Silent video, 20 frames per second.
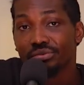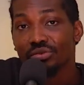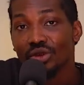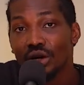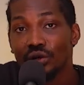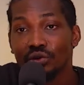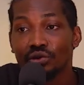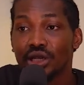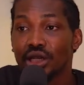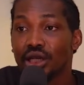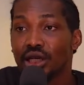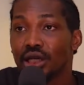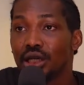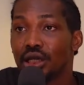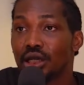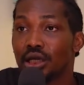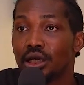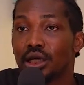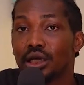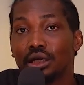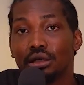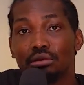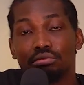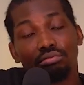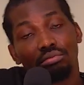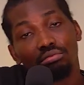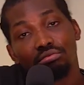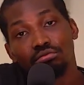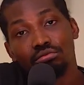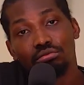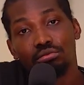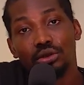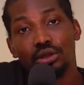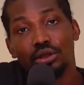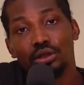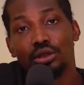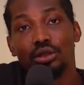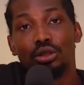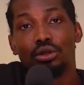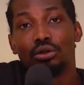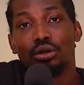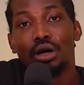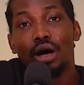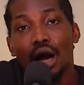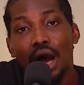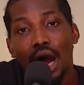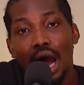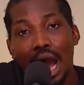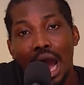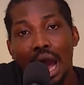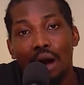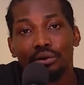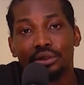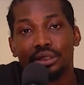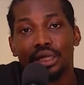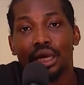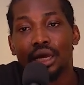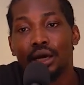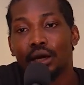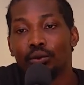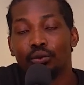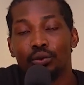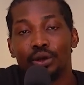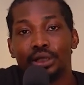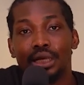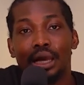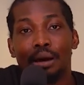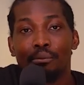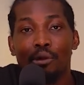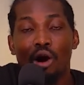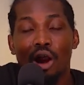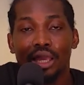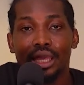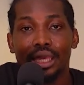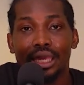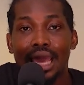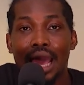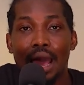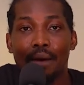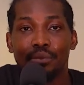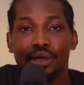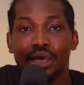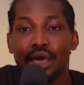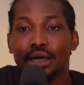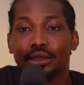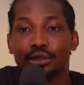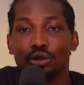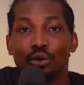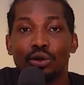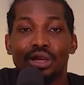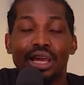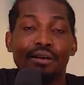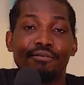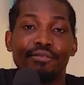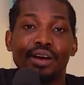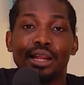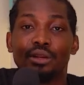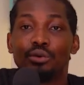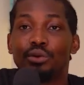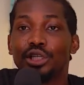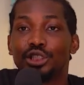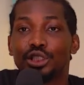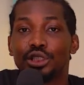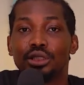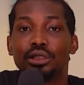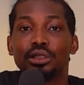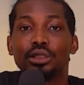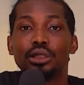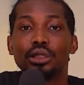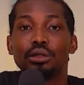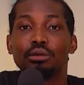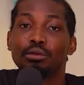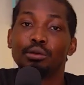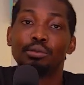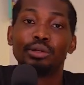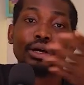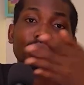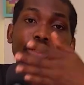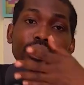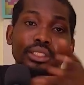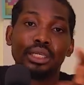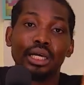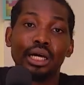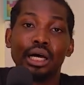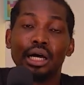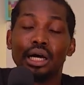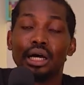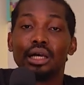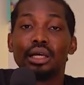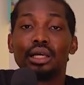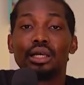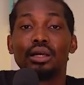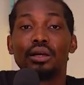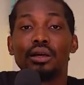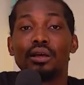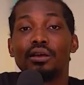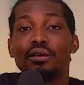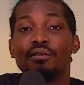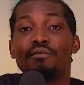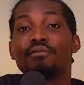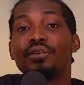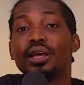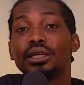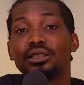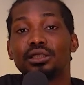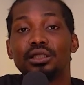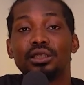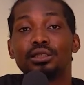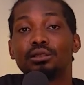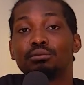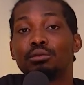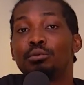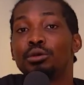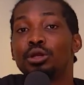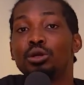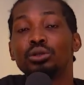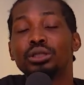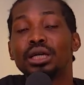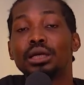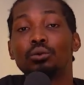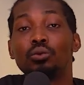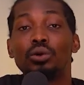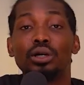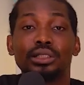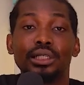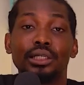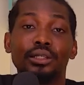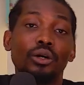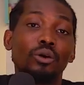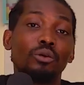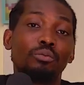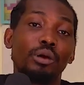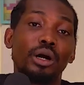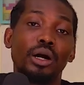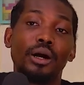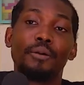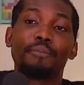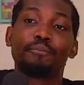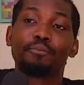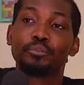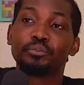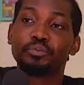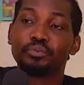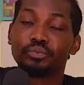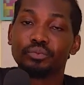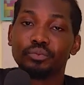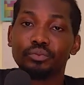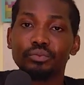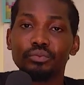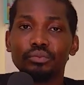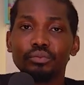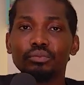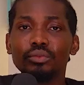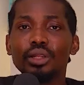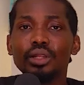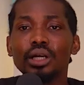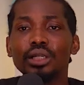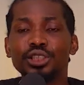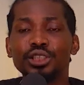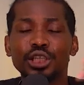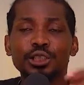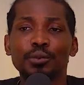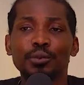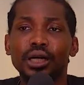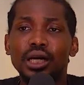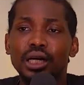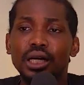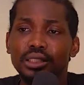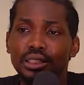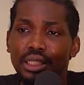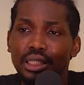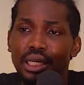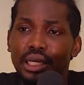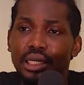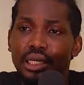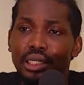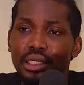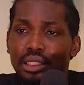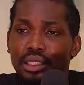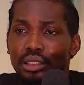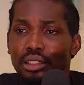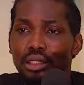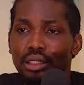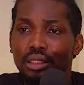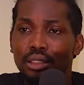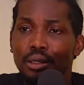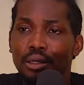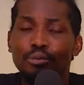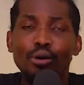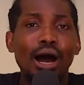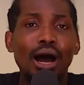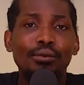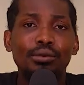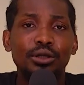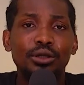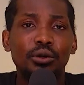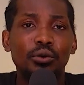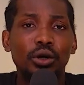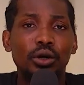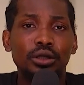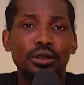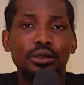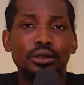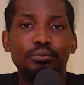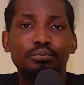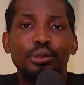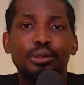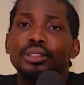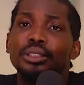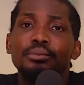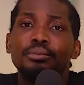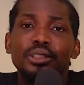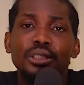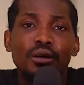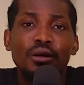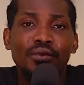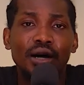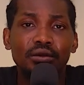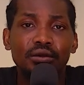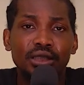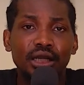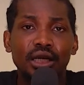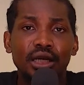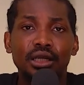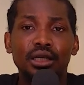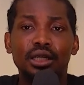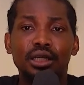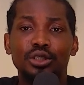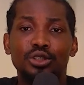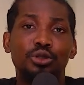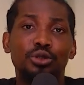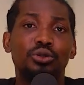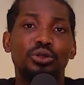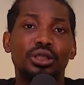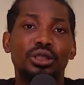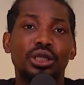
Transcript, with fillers: really, you know, out there with their market cap yet or their valuation. Maybe not only their investors. Maybe those are the ones that know, but just because they they probably don't want to put themselves out there due to the